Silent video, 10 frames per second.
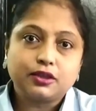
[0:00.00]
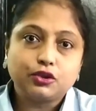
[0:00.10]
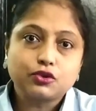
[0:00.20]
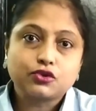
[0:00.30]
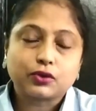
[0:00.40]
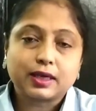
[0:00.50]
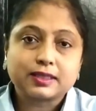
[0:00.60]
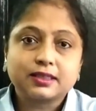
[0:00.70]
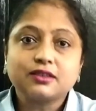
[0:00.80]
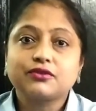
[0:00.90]
you
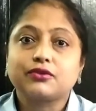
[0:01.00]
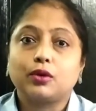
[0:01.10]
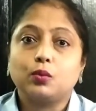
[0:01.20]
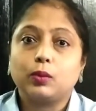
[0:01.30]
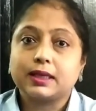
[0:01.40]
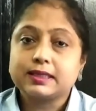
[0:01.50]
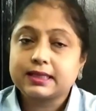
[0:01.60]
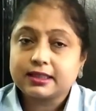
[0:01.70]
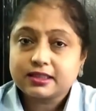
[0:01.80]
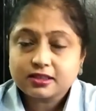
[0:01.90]
transit from one
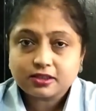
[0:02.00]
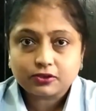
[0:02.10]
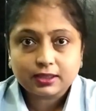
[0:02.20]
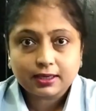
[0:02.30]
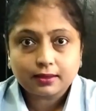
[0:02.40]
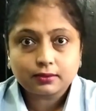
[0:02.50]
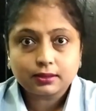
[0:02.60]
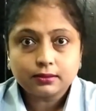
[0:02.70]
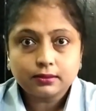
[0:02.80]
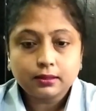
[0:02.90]
sentence to the other,